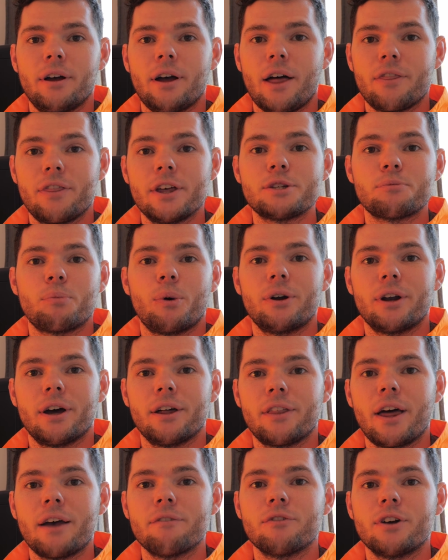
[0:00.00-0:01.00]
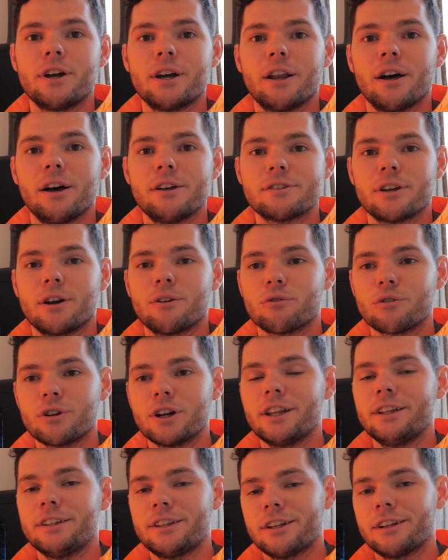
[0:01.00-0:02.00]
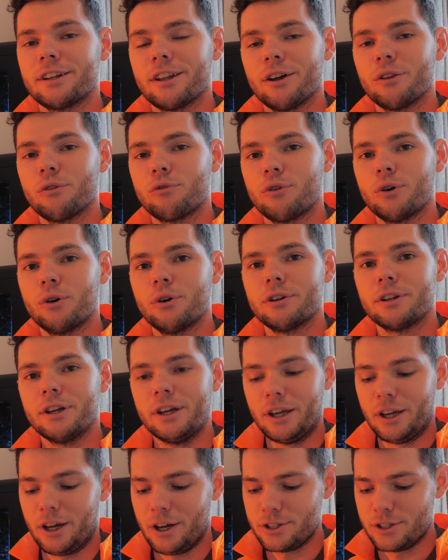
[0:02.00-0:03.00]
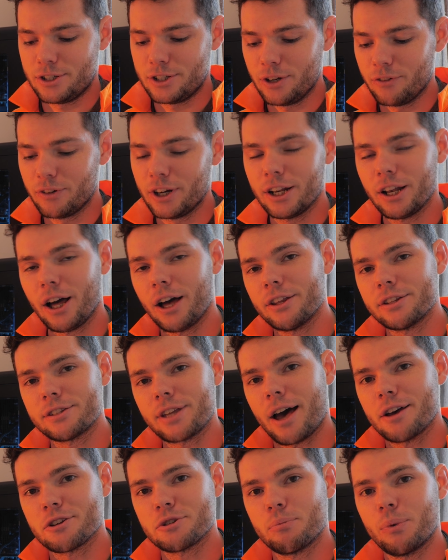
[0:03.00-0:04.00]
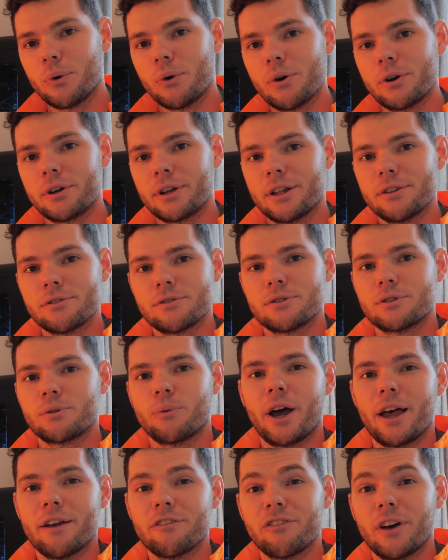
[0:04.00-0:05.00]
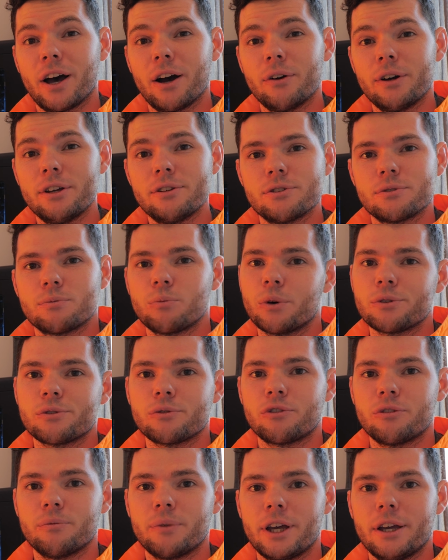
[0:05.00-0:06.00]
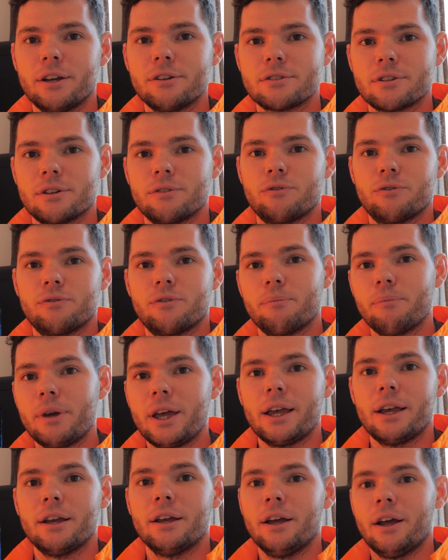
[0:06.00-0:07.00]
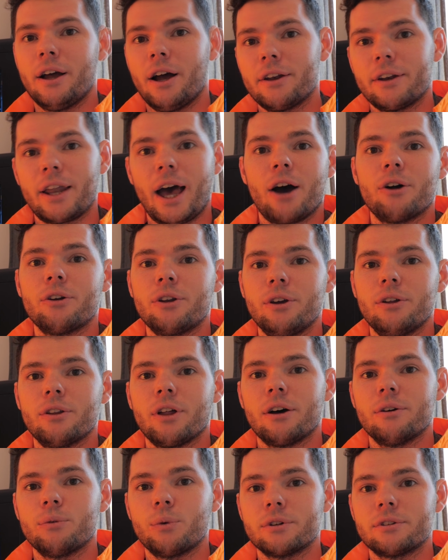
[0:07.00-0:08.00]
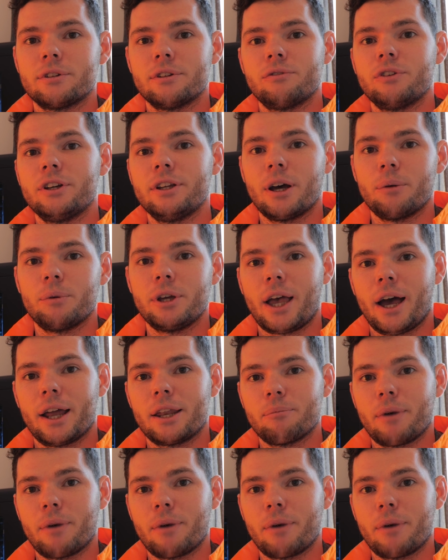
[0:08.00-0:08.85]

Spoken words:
At this point, I then realised I really didn't like the Ford. I just didn't really like the dashboard and just the way it felt. It just wasn't for me. So for me, I now knew that I wanted a VW Caddy